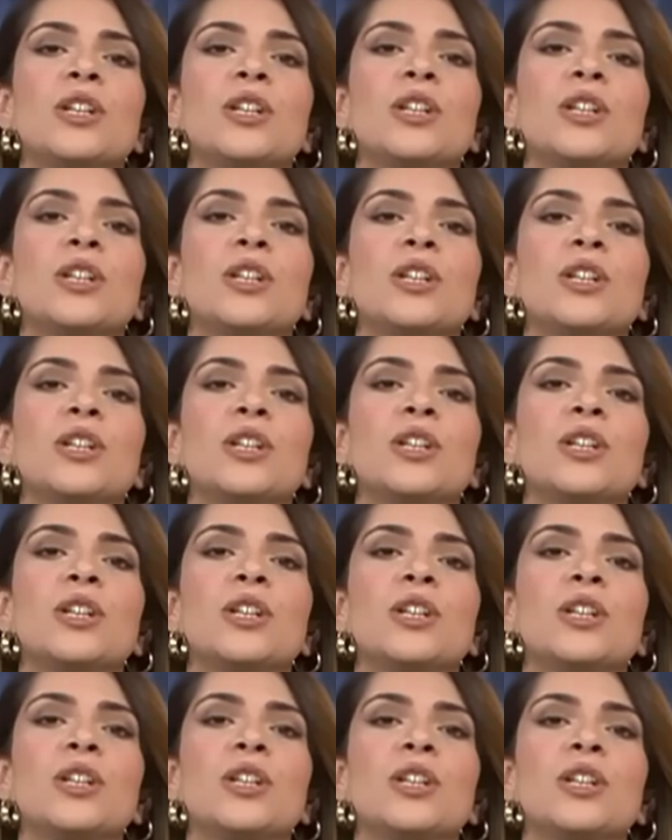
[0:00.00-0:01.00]

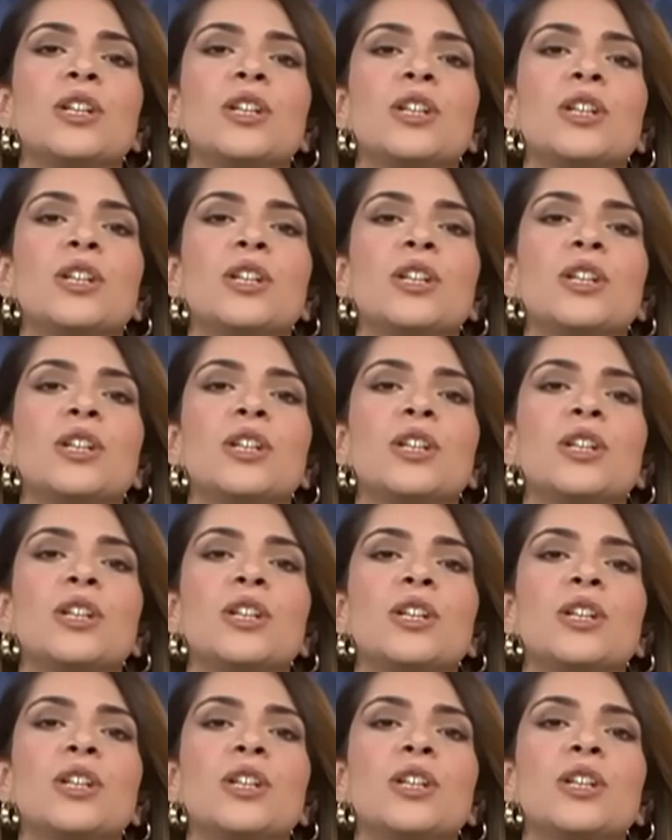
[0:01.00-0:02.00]

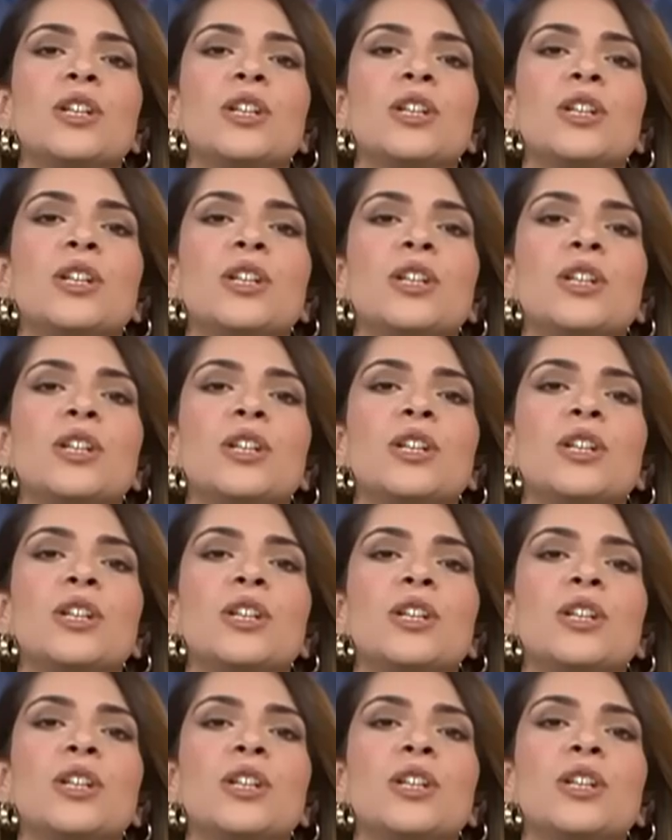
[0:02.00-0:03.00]

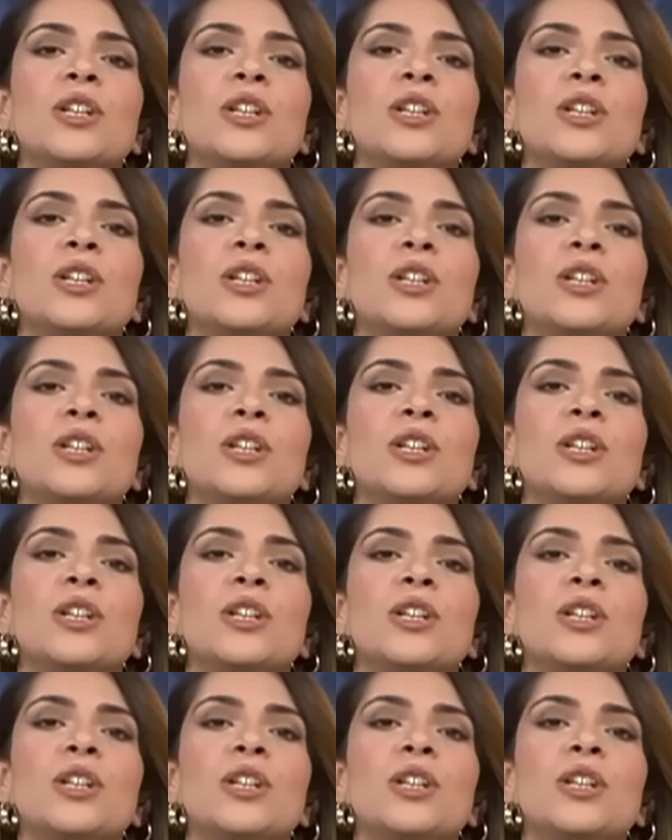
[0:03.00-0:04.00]

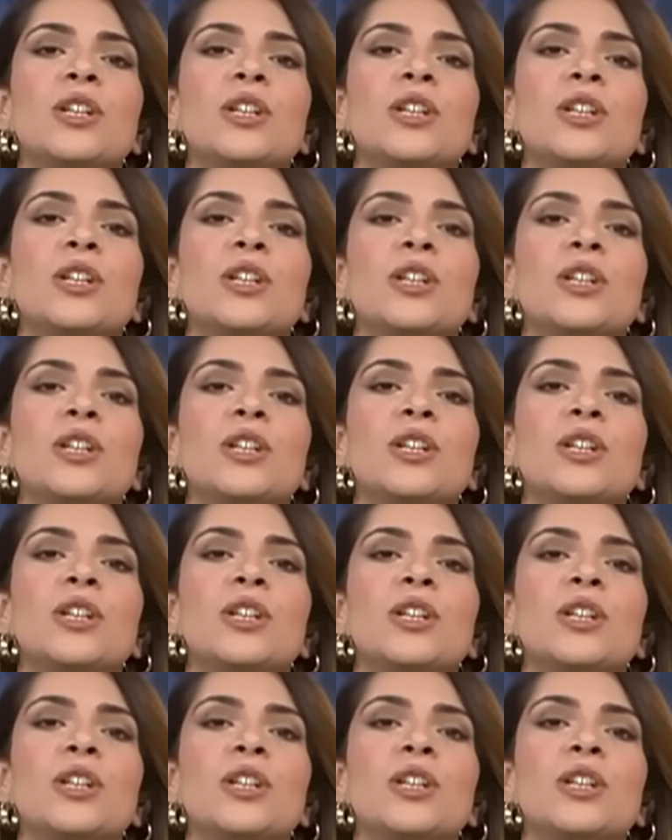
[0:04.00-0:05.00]

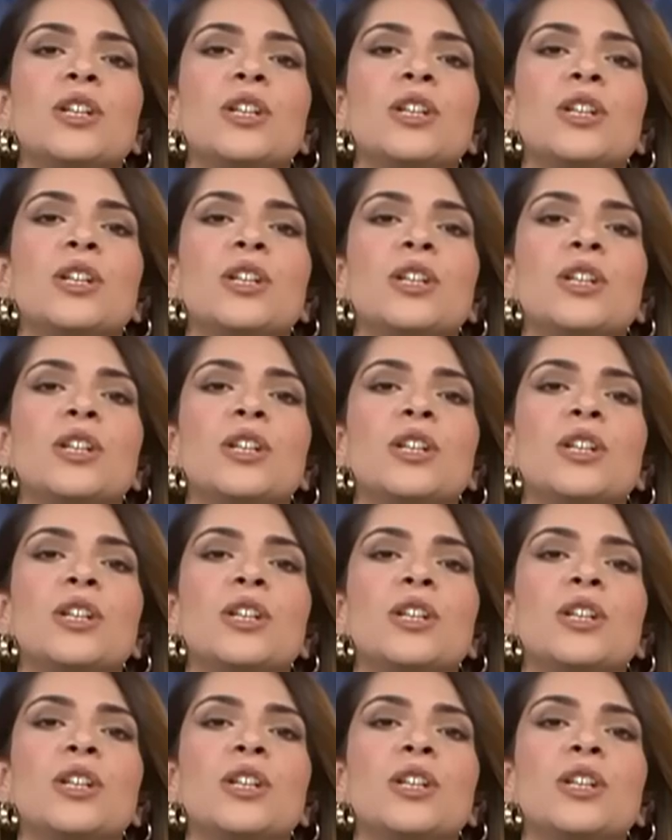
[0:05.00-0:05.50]
(silent)